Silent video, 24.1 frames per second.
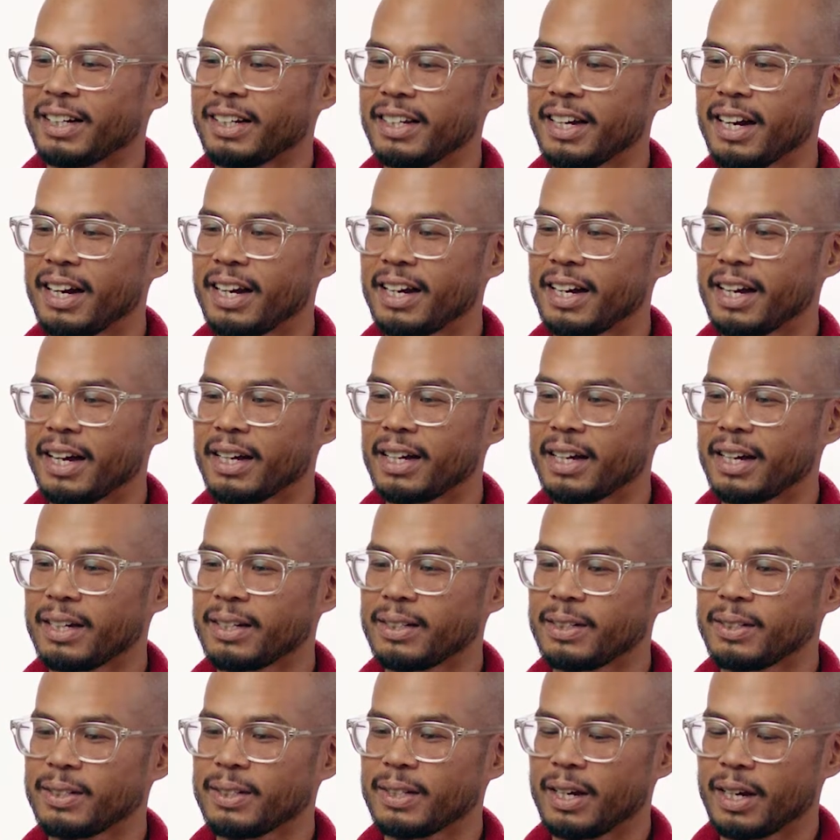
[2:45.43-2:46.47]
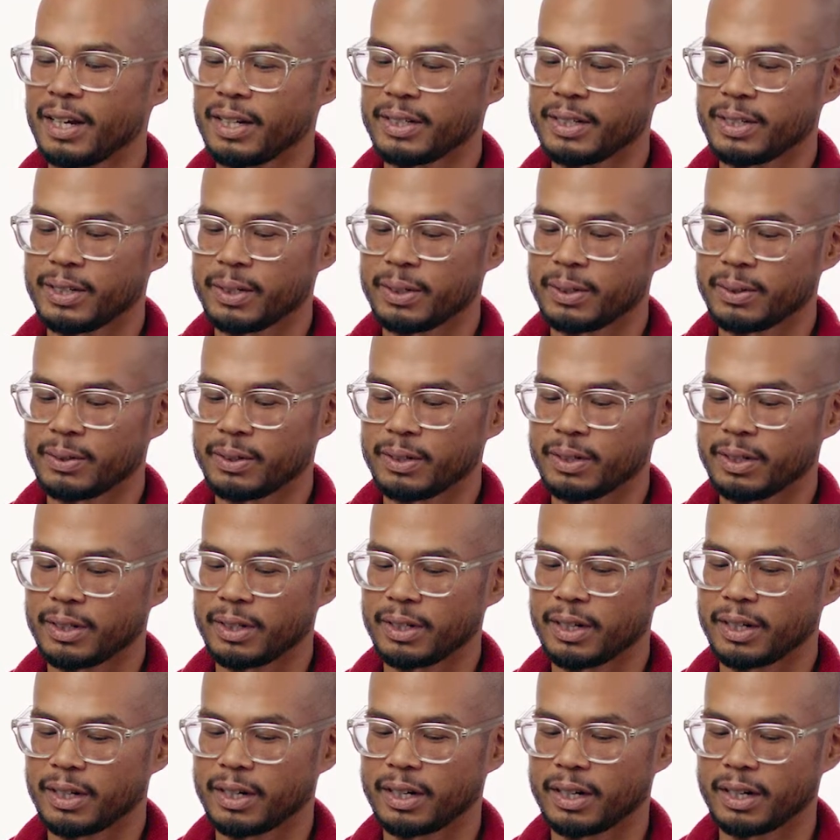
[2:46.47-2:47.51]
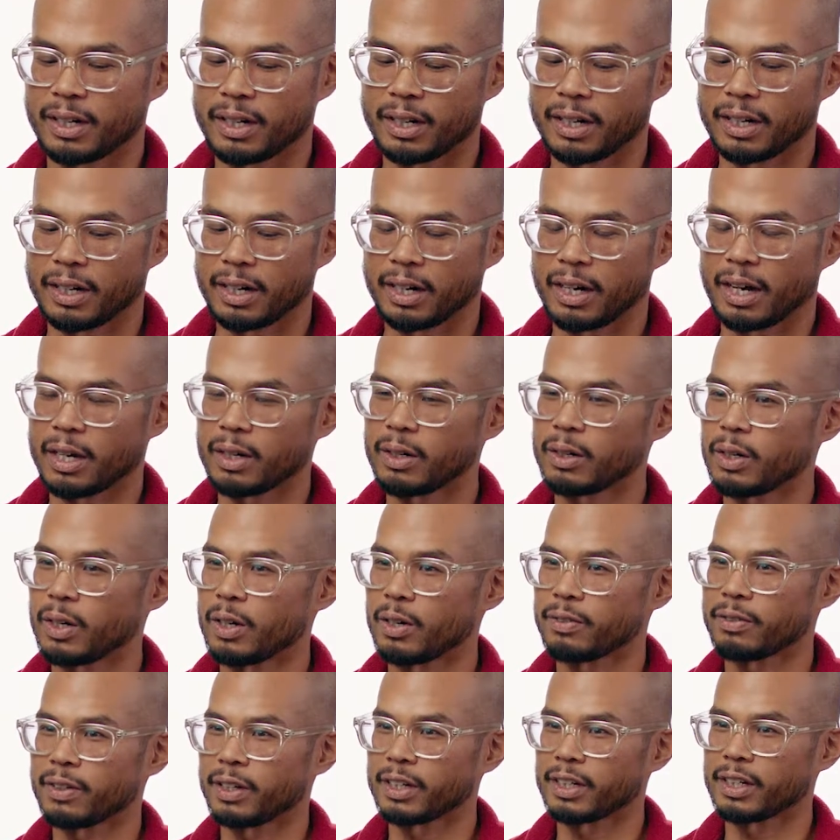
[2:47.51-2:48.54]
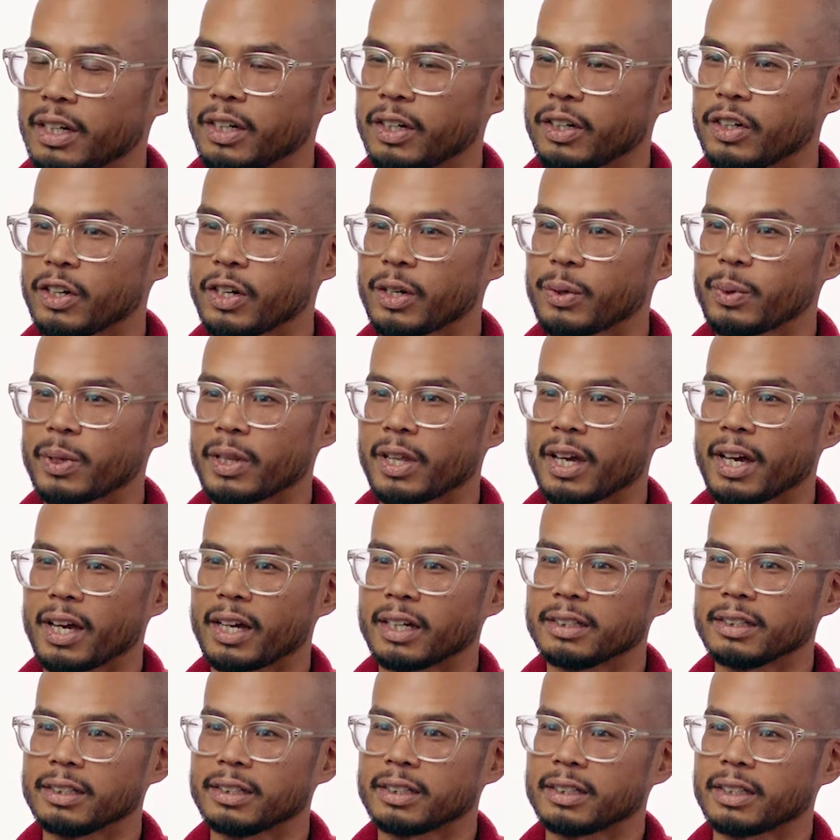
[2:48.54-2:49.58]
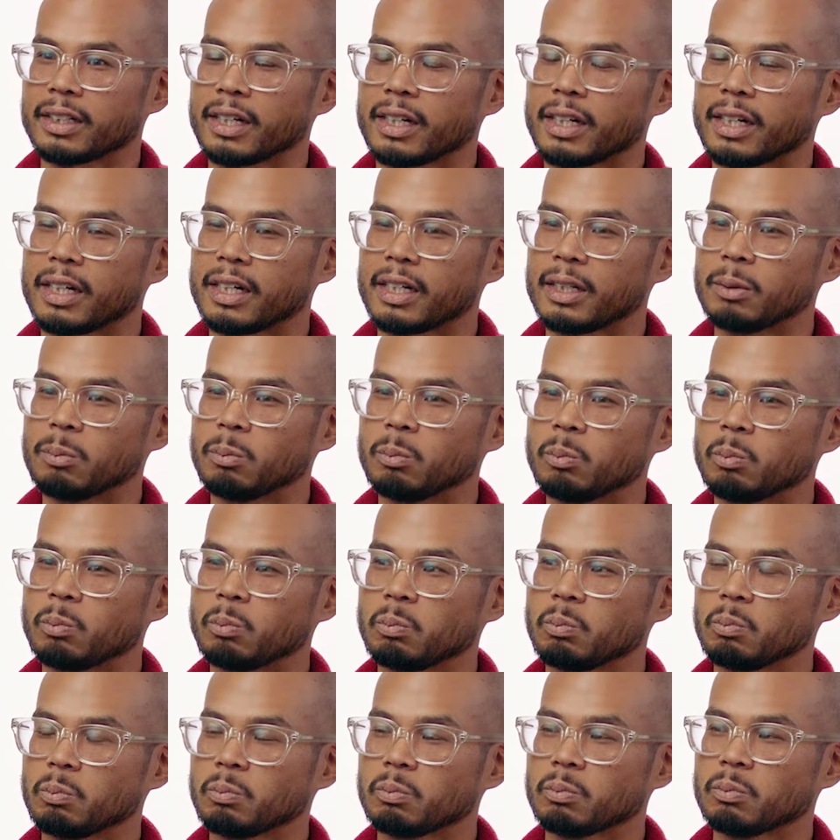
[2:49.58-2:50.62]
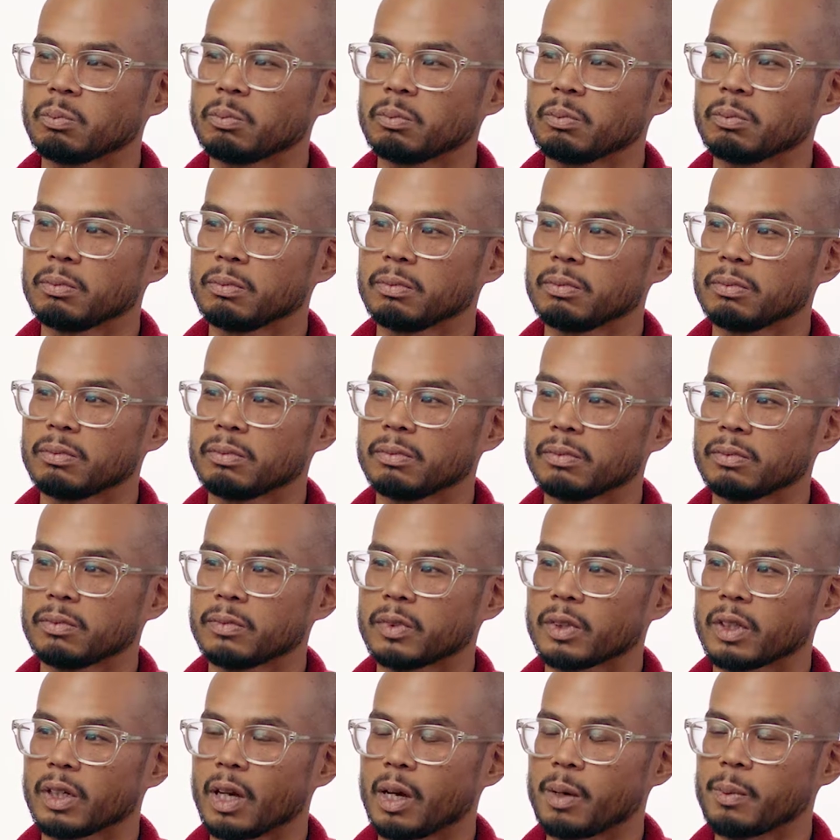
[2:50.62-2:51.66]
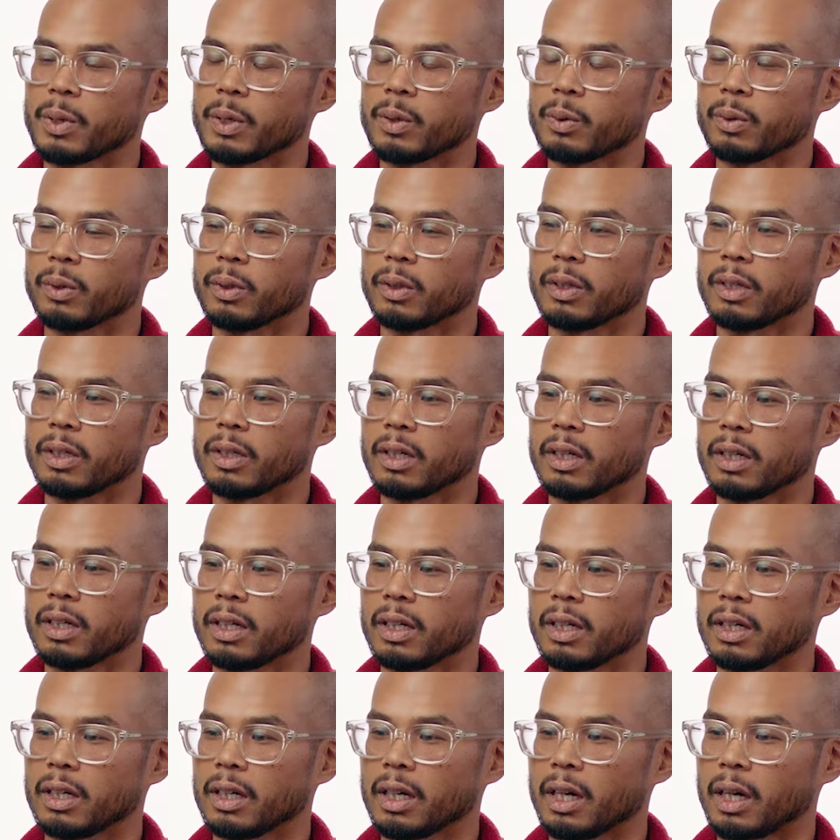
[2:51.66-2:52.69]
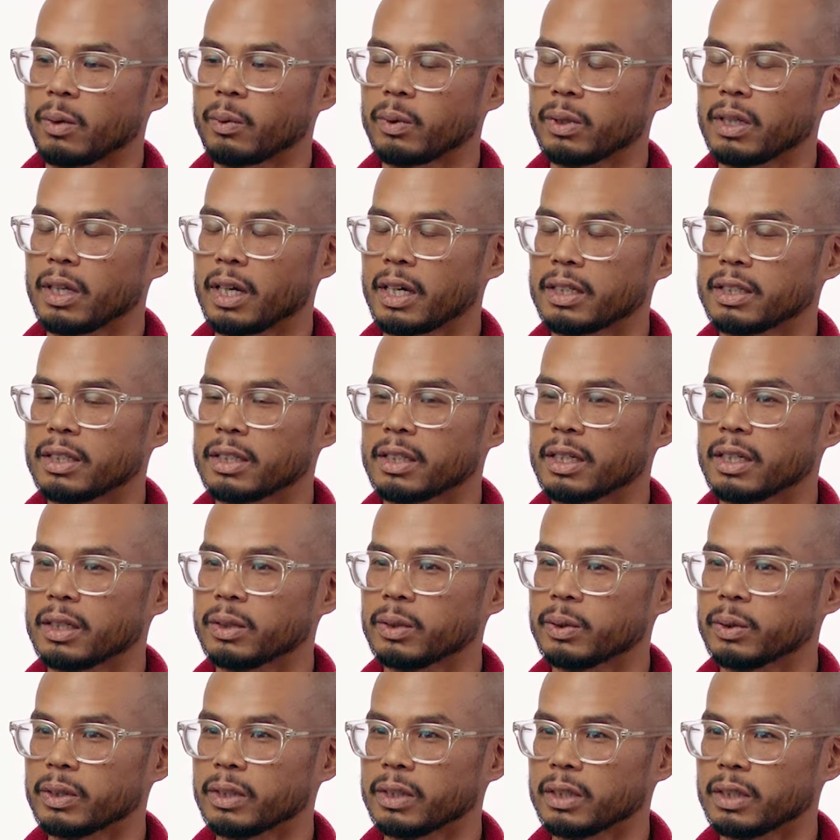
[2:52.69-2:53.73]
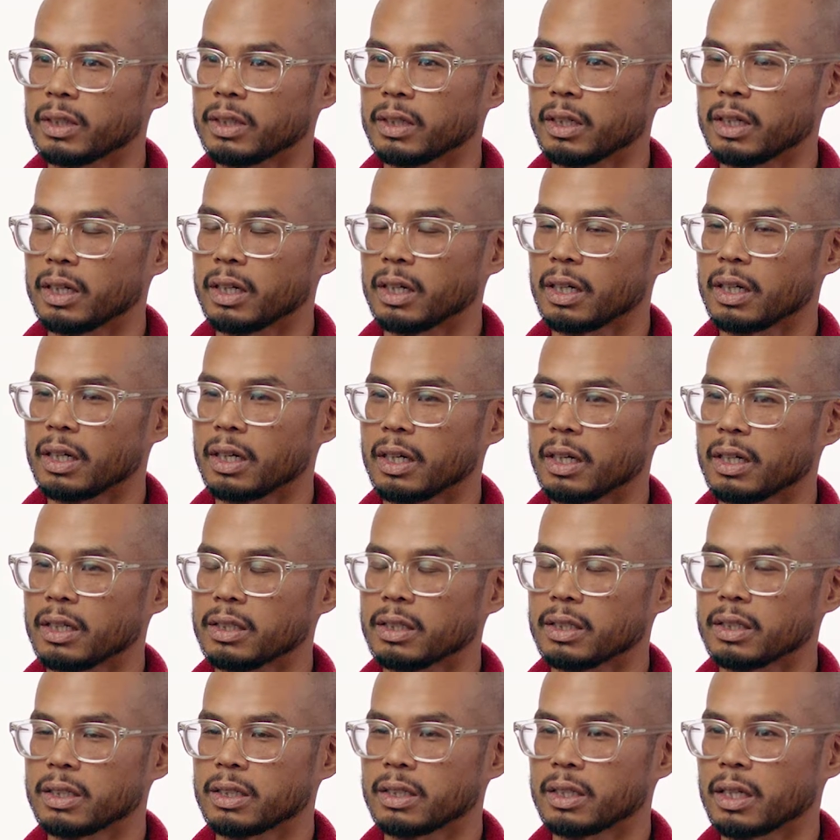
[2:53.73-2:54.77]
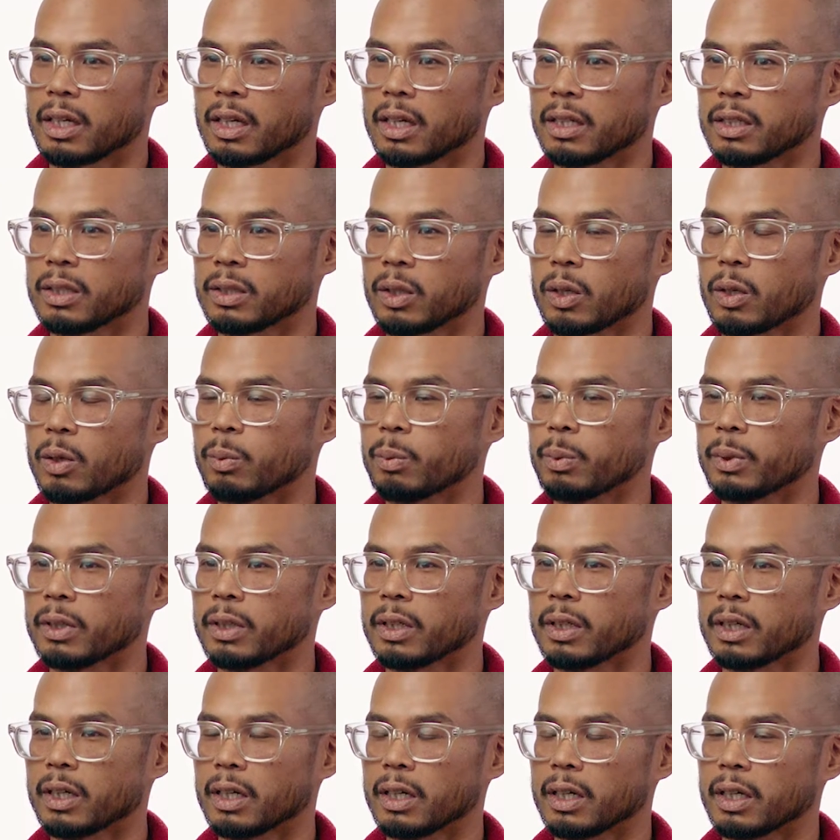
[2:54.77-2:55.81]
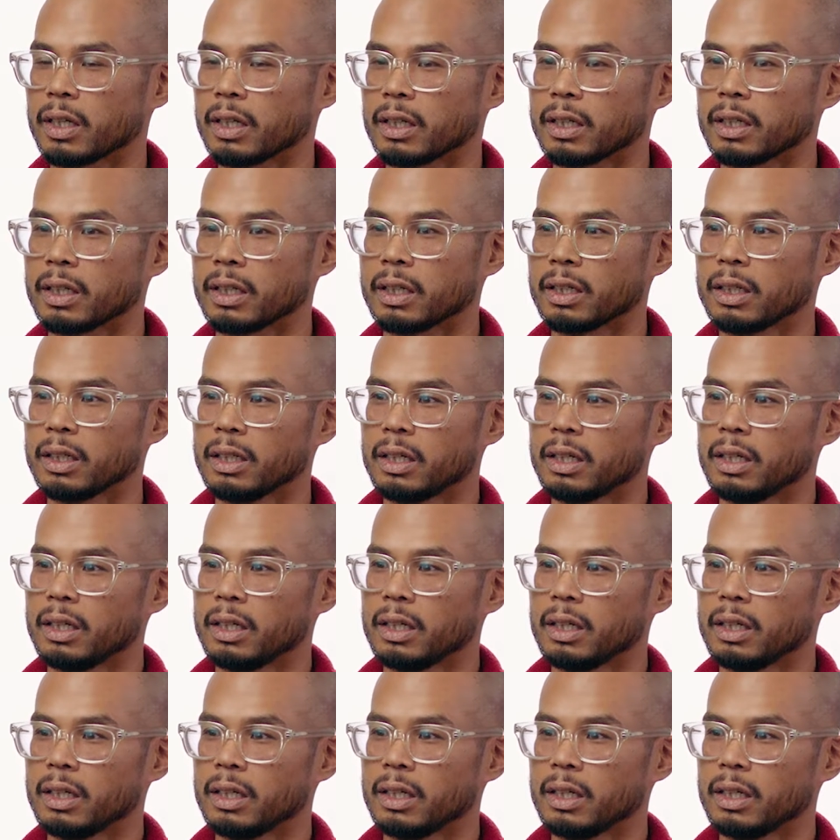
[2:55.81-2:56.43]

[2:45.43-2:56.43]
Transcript: Yeah, I don't know if I can agree with that. I mean, I would like to think we're as open and